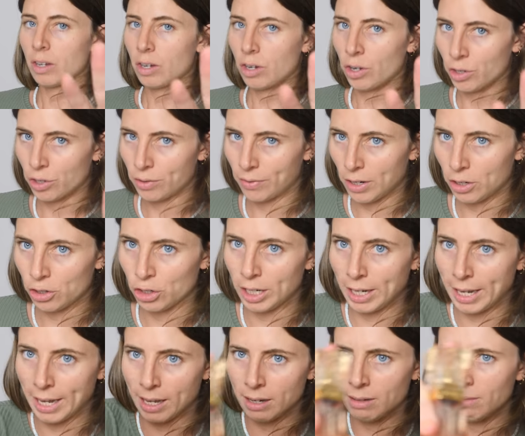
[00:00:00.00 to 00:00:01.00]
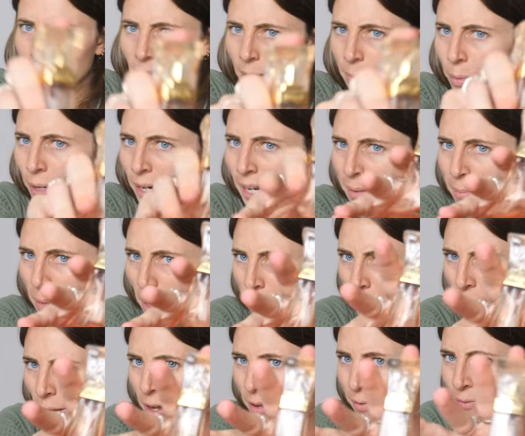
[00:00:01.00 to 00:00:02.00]
Controversial again, I'm bringing my
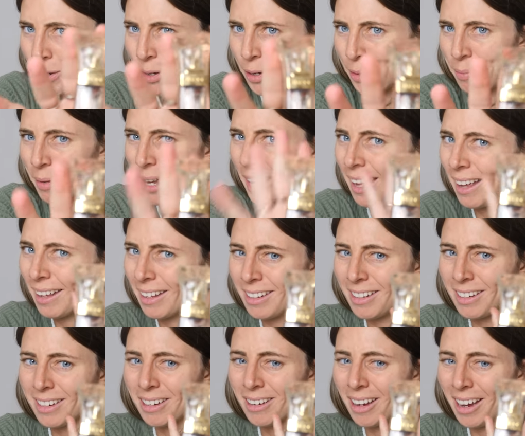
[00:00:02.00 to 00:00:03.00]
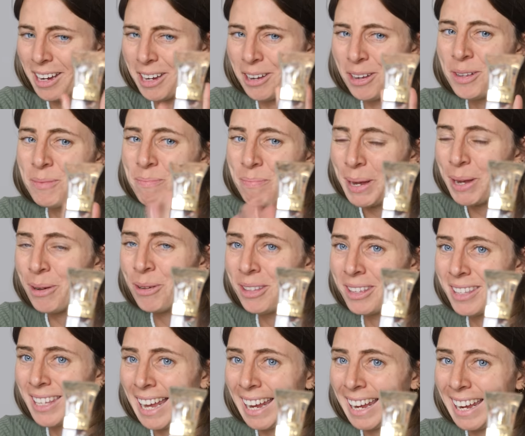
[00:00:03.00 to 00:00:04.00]
perfume, and I use
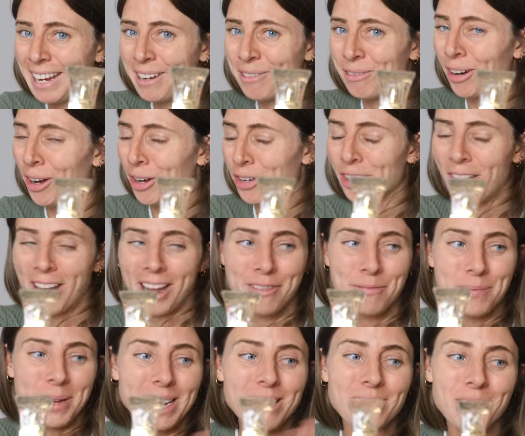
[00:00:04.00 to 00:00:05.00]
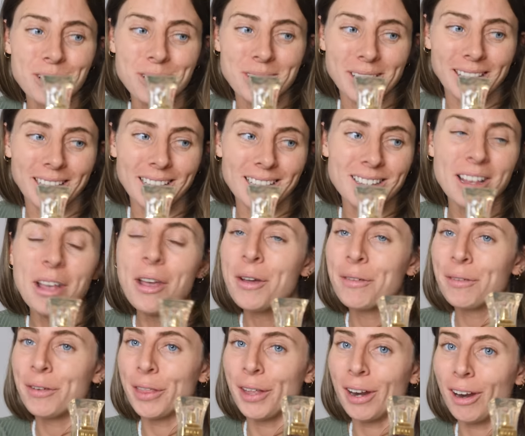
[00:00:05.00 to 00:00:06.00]
Beyoncé Heat Rush. I have been using this
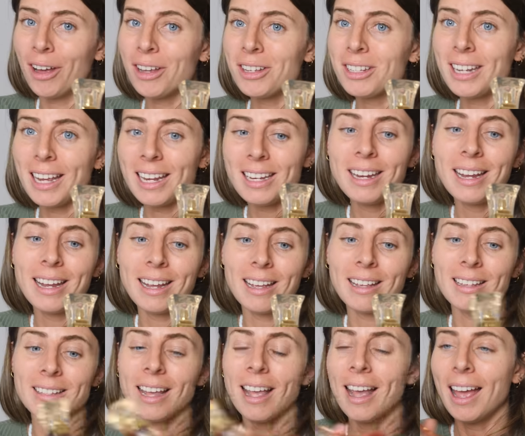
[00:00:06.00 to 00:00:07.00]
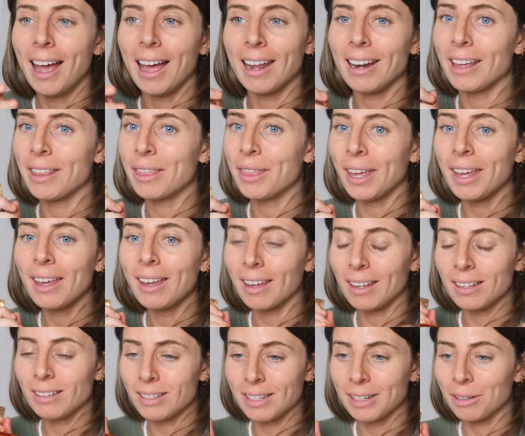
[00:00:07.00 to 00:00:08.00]
for the last ten years, and I think
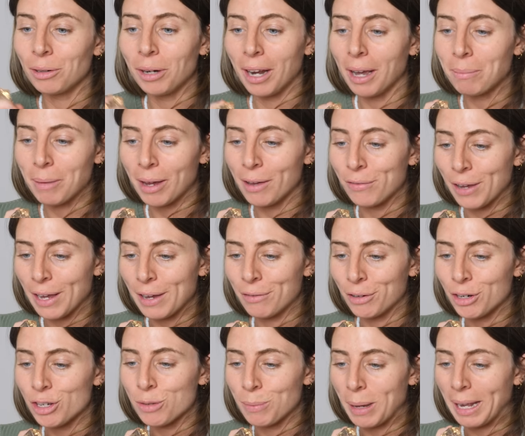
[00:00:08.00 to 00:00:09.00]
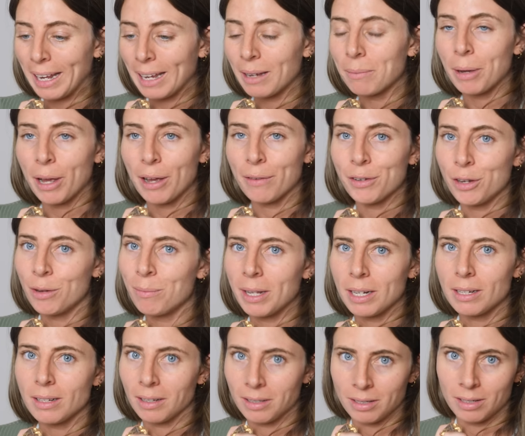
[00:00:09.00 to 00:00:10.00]
it's still like my favourite smelling perfume
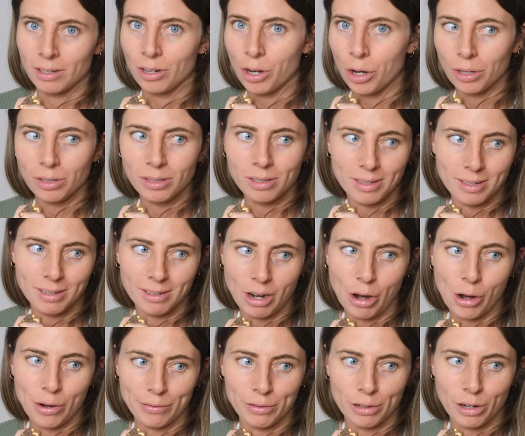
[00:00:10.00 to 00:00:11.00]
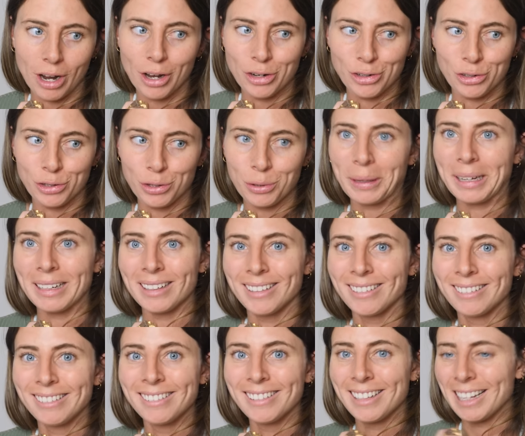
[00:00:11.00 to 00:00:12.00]
that doesn't cost over a hundred quid.
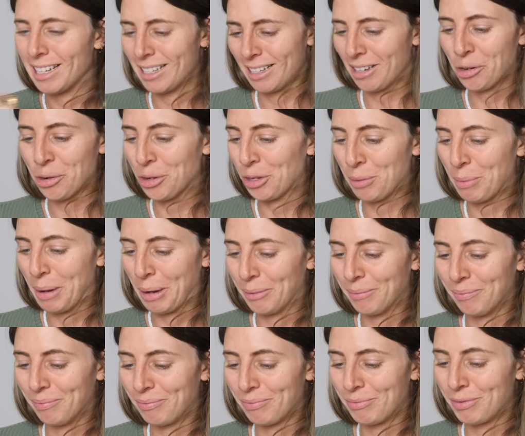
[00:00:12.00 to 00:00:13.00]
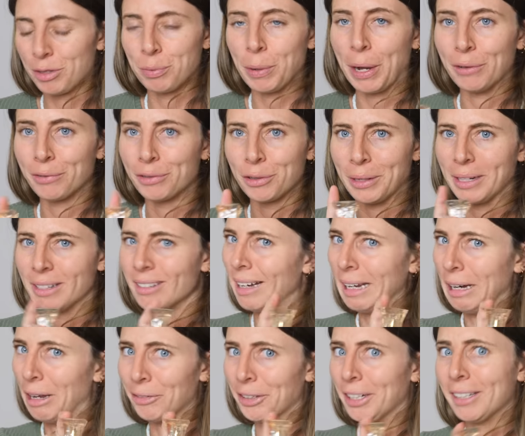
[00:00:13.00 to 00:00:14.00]
It's cost about twelve quid. I love